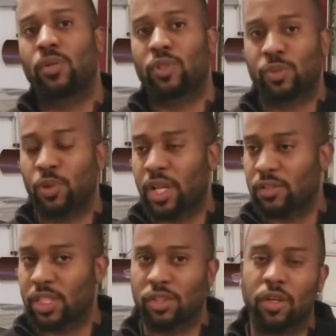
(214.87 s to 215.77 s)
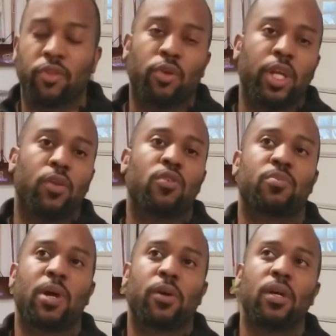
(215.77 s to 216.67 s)
which is putting out 638
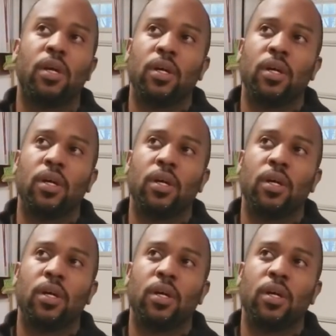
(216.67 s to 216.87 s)
horsepower,